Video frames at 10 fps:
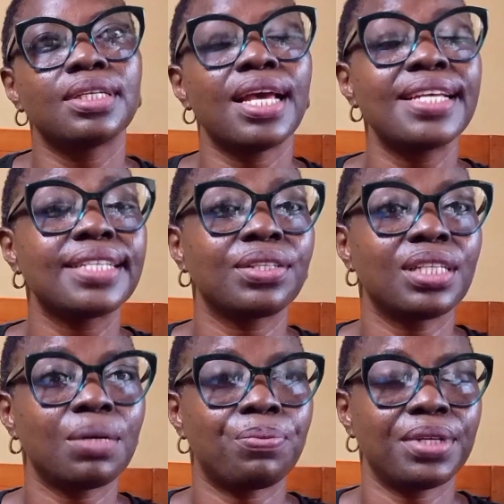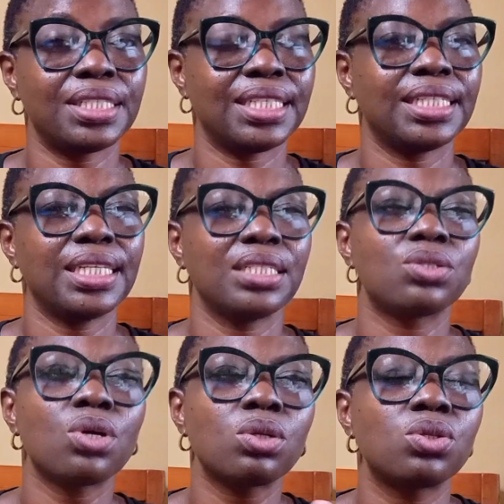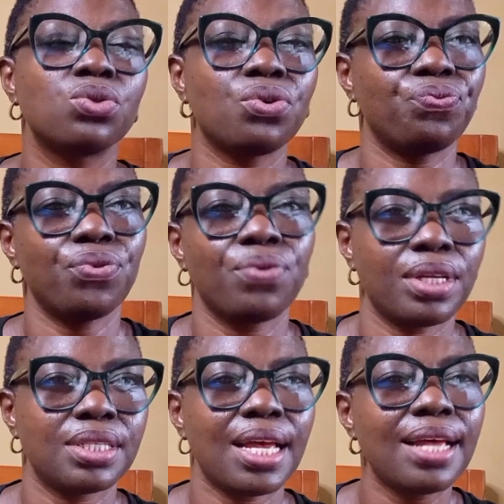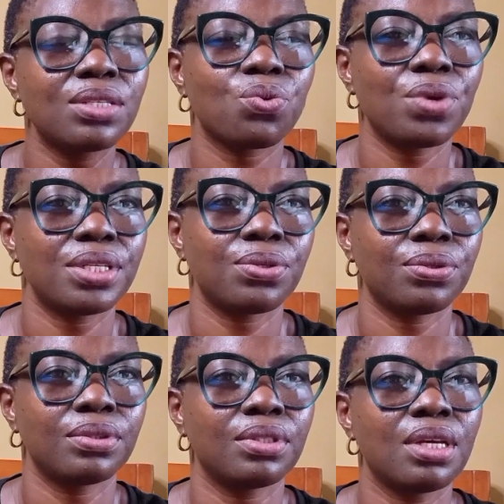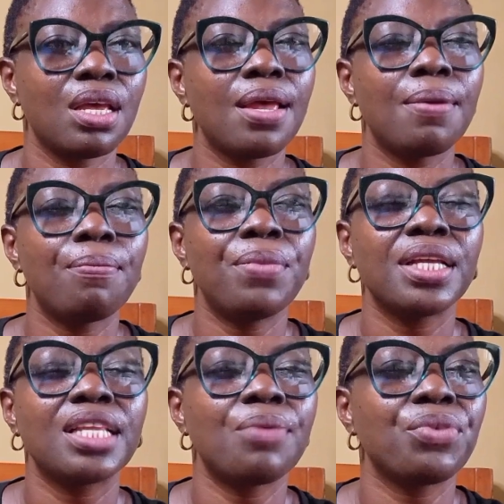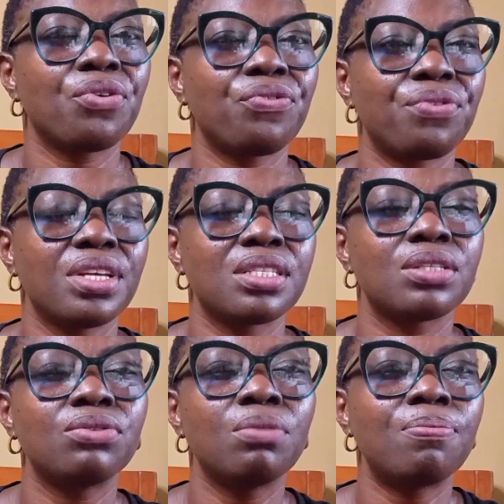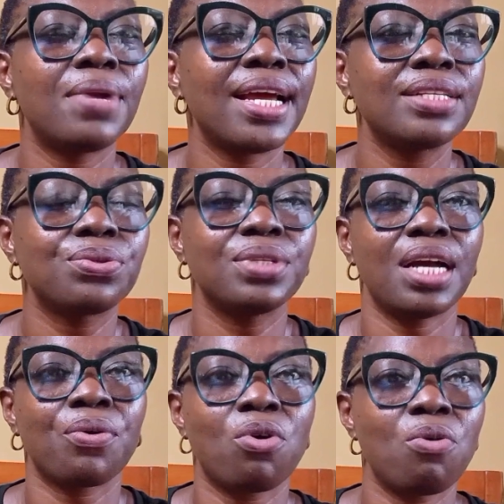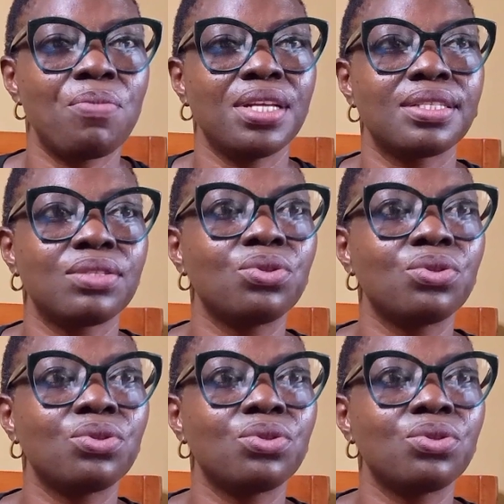Here is another point again. Talk to your viewers, ask questions, make them your friends, reply to their comments.